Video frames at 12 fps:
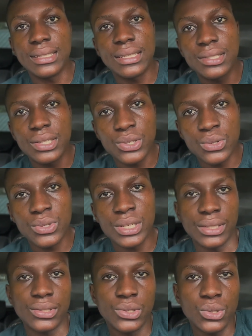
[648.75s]

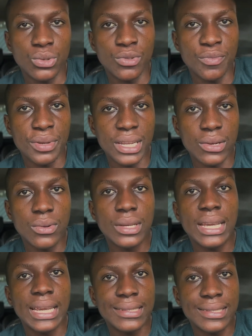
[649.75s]
institutions should be
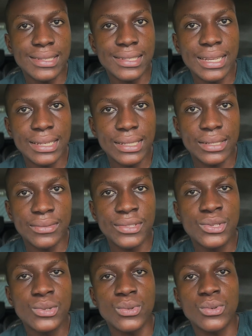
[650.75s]
looking at
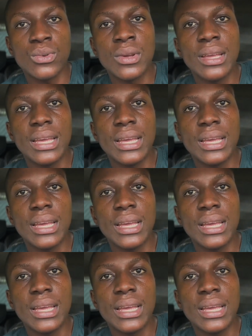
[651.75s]
incentives to